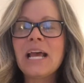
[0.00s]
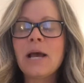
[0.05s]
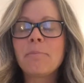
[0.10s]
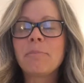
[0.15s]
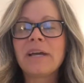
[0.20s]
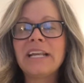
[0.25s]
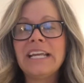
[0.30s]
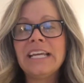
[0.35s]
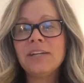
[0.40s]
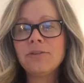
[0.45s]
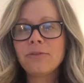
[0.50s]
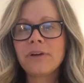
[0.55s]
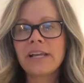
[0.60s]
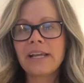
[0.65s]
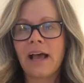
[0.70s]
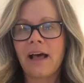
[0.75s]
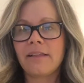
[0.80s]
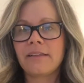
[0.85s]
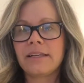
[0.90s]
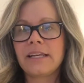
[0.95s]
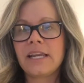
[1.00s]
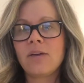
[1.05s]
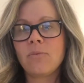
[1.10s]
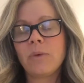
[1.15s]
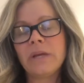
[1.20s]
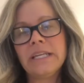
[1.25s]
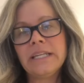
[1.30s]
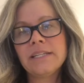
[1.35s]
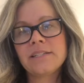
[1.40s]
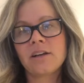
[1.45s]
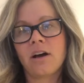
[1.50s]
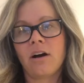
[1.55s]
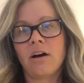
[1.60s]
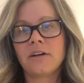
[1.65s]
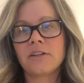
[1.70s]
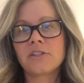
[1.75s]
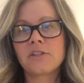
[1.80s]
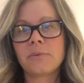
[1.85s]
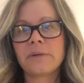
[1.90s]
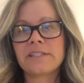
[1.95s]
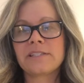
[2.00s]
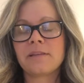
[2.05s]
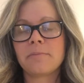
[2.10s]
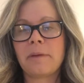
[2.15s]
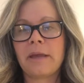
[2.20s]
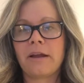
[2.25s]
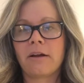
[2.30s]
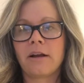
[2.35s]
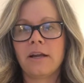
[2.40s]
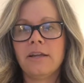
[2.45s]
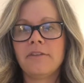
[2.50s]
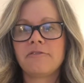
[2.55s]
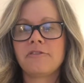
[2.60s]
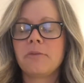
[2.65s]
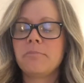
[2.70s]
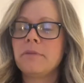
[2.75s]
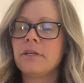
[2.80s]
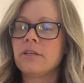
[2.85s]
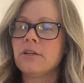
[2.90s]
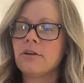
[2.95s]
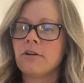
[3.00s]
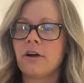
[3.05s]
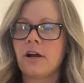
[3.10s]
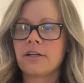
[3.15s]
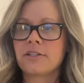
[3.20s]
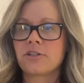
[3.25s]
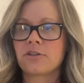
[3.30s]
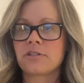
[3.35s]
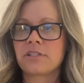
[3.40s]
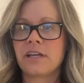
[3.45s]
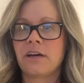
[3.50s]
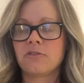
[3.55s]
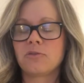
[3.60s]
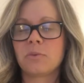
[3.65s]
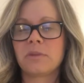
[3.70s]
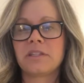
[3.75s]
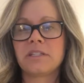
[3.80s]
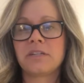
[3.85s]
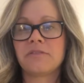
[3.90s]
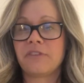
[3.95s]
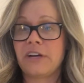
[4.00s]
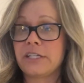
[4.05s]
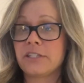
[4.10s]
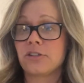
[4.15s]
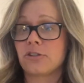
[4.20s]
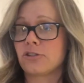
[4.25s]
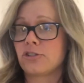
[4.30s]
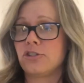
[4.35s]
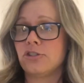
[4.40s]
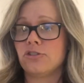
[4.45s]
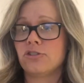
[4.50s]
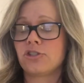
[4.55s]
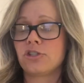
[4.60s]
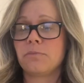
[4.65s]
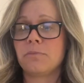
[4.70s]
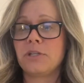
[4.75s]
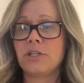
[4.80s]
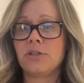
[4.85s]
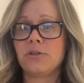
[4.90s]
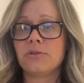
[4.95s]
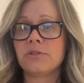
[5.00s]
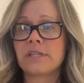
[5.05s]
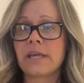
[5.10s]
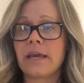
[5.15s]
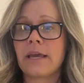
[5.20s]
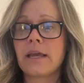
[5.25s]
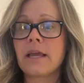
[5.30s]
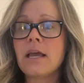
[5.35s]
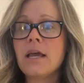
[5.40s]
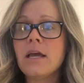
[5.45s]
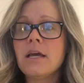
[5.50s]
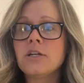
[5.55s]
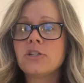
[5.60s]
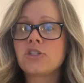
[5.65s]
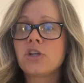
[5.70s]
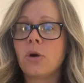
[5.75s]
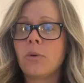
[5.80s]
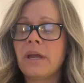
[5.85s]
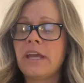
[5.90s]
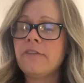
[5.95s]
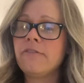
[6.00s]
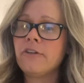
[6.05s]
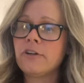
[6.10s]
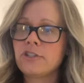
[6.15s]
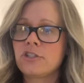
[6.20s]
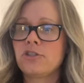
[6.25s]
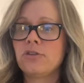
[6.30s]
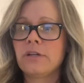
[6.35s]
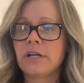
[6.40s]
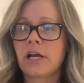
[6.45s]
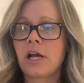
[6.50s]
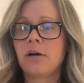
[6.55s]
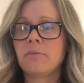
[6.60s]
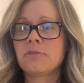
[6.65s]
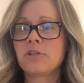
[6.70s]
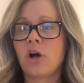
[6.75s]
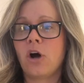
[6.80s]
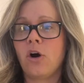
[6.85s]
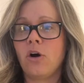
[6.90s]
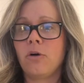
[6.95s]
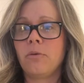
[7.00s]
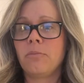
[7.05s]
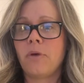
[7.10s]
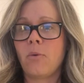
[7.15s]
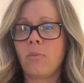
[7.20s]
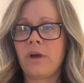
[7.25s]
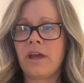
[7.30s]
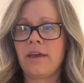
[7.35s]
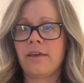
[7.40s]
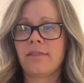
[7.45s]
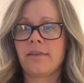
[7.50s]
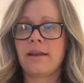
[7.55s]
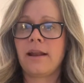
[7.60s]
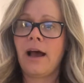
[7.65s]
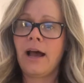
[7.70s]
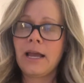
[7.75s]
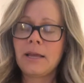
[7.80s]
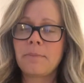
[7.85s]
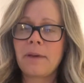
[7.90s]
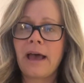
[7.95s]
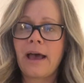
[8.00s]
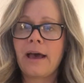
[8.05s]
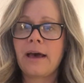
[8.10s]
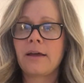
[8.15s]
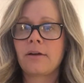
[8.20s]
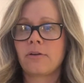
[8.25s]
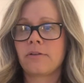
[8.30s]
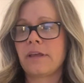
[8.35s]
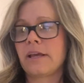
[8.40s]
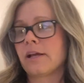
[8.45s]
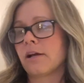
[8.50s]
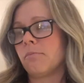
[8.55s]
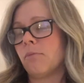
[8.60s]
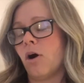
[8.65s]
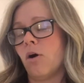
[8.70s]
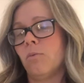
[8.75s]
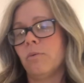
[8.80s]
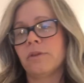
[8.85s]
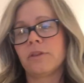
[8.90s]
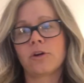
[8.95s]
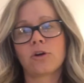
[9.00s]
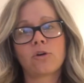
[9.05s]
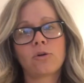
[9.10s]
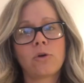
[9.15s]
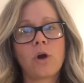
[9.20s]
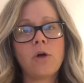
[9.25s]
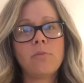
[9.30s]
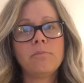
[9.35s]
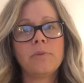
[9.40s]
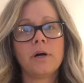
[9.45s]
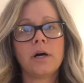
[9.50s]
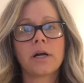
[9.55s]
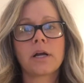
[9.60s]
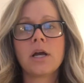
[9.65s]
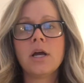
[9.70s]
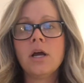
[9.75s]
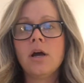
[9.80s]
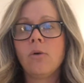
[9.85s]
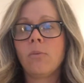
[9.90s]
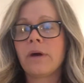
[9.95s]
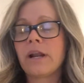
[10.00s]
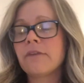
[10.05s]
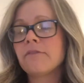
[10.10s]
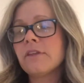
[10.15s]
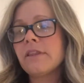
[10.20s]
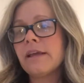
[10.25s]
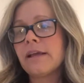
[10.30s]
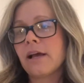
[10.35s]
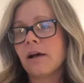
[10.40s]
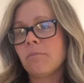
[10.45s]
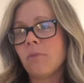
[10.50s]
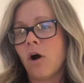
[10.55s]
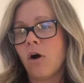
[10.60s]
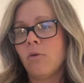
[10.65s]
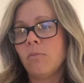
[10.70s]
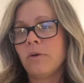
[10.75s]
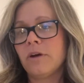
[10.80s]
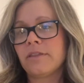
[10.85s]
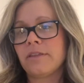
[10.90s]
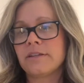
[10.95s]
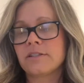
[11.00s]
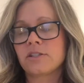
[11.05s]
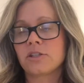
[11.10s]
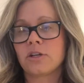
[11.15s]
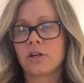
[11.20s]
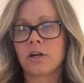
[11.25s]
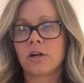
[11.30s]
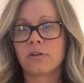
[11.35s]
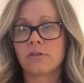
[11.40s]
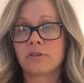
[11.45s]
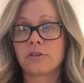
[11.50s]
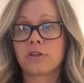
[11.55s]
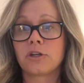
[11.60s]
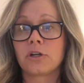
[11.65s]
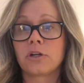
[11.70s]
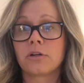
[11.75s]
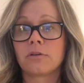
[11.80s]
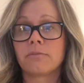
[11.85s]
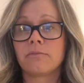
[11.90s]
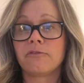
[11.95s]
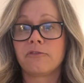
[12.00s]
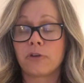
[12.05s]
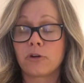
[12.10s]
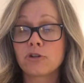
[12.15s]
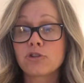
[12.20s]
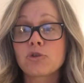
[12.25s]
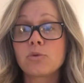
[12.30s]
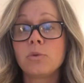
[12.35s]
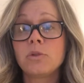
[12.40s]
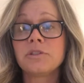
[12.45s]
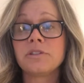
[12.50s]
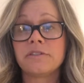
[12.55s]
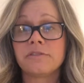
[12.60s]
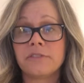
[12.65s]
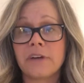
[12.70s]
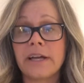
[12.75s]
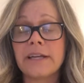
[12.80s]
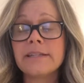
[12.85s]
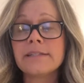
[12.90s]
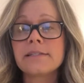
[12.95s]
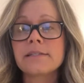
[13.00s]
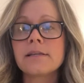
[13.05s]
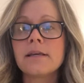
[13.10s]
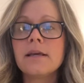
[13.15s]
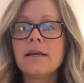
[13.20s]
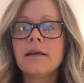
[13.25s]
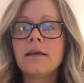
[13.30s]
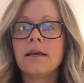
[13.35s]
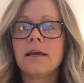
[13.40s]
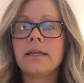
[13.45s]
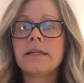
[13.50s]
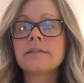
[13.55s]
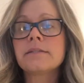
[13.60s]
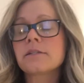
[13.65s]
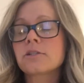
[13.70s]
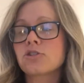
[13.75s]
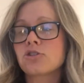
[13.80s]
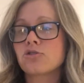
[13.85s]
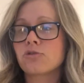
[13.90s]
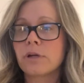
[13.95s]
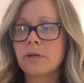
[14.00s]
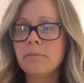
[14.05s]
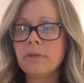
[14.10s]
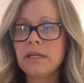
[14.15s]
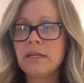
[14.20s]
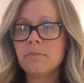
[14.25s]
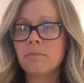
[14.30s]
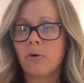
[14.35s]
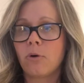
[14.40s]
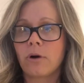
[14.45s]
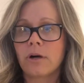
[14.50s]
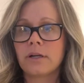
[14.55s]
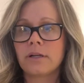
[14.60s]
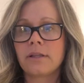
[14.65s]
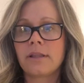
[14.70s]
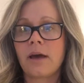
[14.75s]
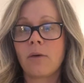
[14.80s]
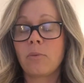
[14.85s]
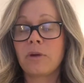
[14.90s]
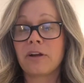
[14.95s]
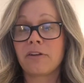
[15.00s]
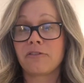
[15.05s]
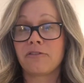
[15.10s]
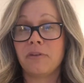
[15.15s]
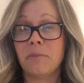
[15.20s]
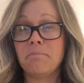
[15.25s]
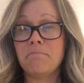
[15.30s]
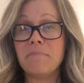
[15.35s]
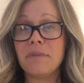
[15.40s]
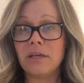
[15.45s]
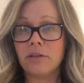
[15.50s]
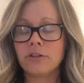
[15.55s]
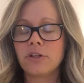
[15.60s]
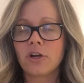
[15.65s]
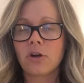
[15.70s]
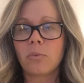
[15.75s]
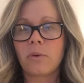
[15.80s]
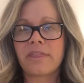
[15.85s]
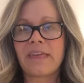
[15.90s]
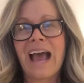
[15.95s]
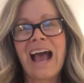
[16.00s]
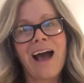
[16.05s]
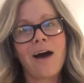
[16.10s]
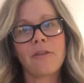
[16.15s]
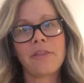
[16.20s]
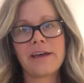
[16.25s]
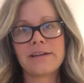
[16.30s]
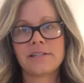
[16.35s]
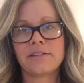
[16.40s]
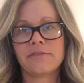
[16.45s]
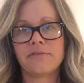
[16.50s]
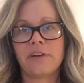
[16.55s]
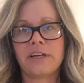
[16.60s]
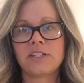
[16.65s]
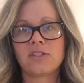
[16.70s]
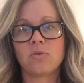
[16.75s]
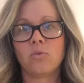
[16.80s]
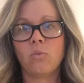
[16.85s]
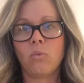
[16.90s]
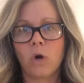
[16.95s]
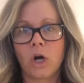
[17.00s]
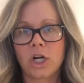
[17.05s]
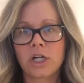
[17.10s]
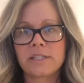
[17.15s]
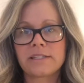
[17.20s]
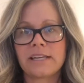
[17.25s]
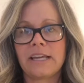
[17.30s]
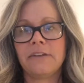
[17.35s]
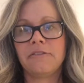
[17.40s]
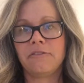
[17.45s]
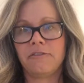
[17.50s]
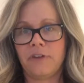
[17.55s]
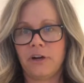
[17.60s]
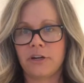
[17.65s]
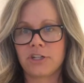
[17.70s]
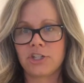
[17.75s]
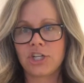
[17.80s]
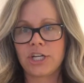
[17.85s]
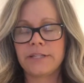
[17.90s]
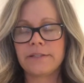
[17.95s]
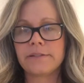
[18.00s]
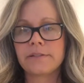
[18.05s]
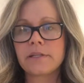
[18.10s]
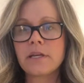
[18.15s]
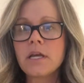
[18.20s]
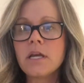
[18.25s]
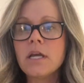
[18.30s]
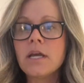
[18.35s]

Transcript: But in reality, we need to also, as the parent, familiarize ourselves with the device our student should be using. So if our student comes home with an iPad or they come home with a Chromebook, whatever they come home with as their virtual device, it is extremely important that we are familiar with how that device works and functions.